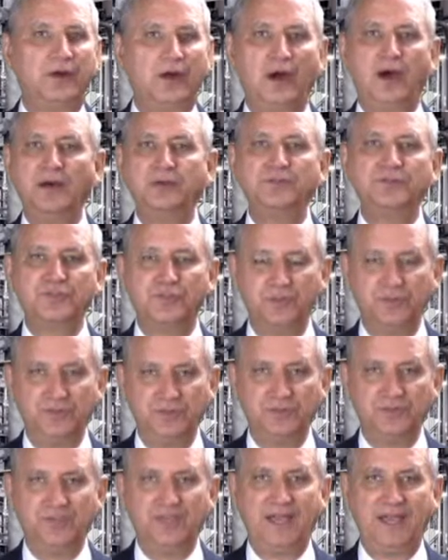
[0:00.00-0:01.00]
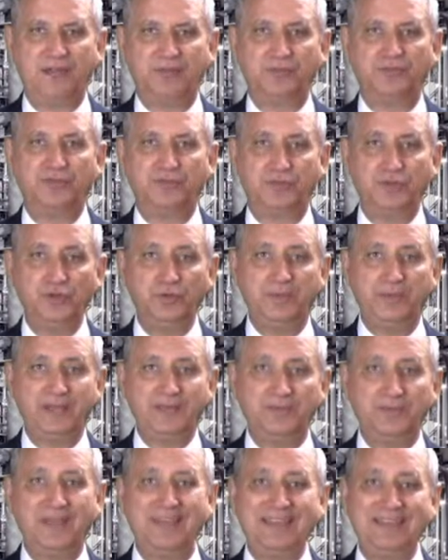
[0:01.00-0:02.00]
hundreds of millions of gallons of
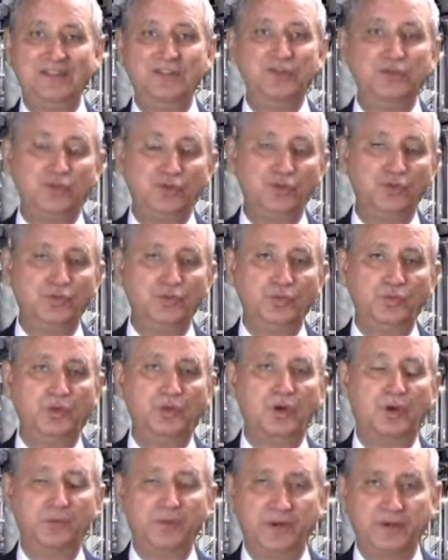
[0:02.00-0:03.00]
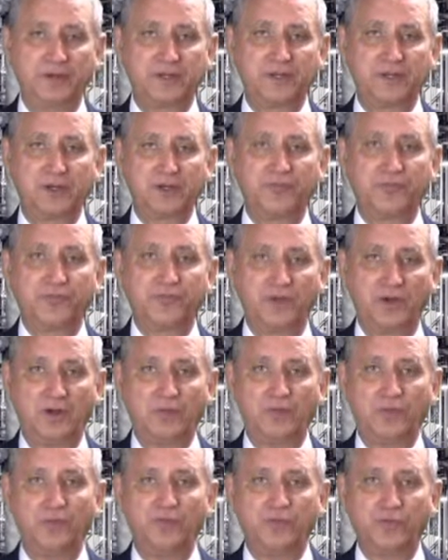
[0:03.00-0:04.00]
humates into America
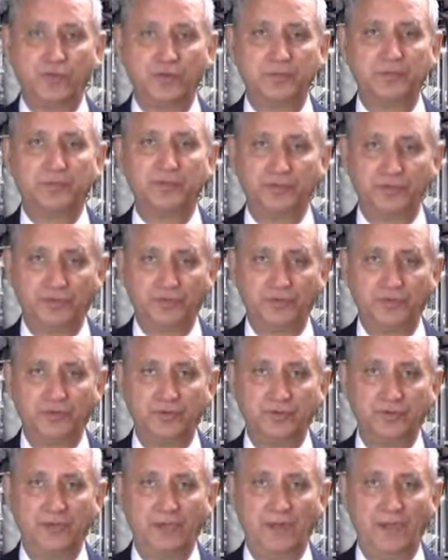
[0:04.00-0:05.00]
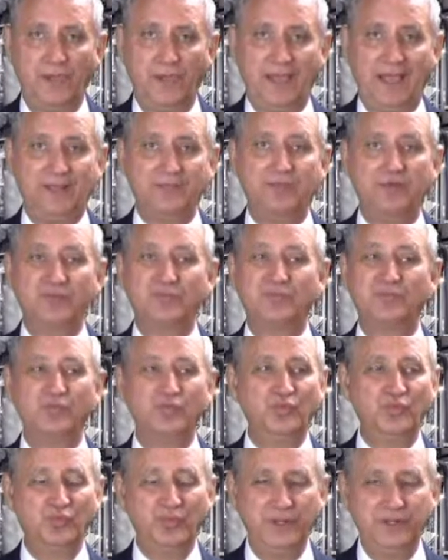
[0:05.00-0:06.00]
from foreign producers, and they're
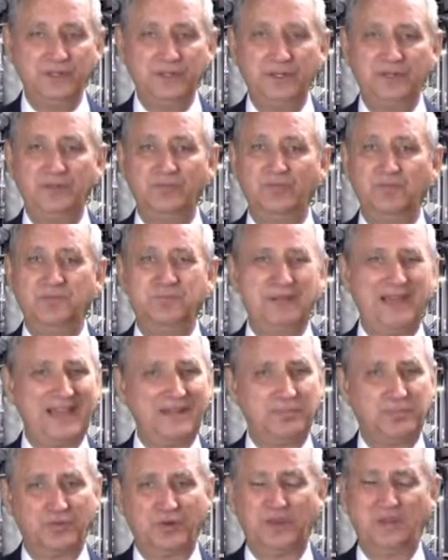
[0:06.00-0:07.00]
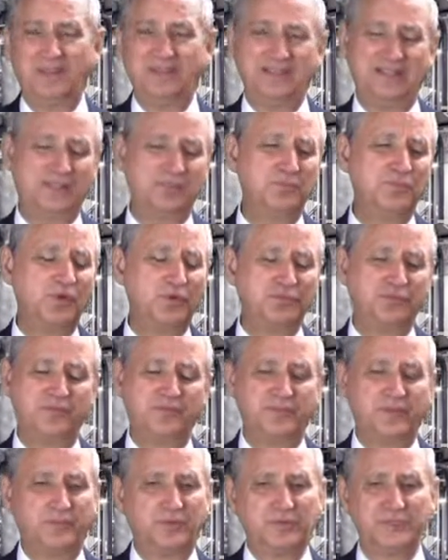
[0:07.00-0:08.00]
really bad. Most
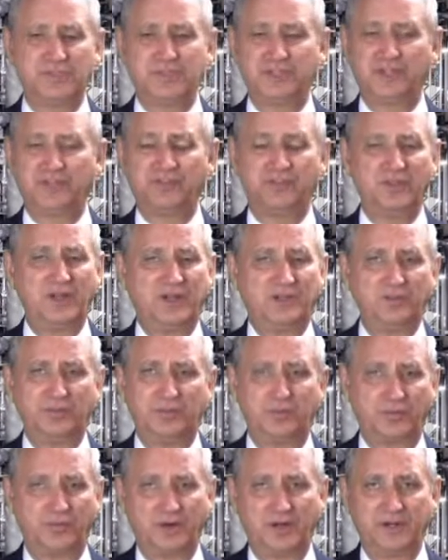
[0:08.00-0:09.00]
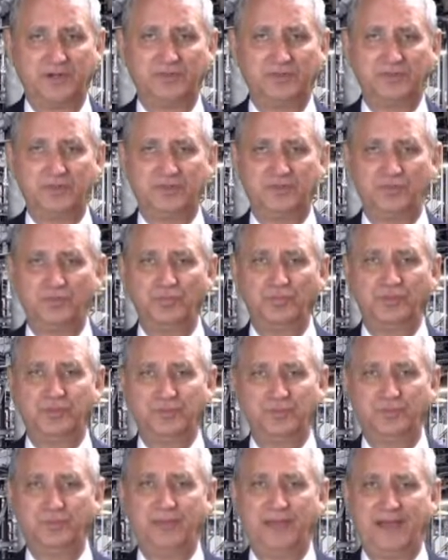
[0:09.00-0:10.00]
of them are just not good products. It's really
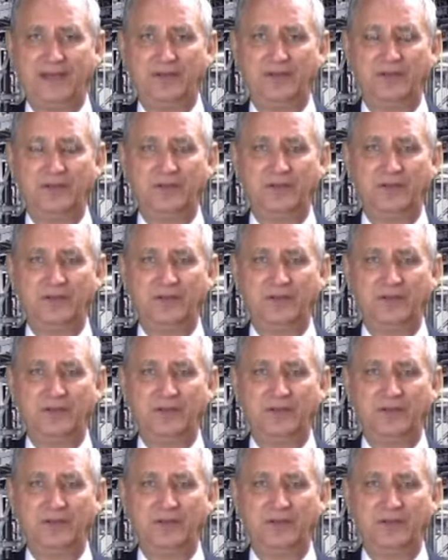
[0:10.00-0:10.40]
too bad.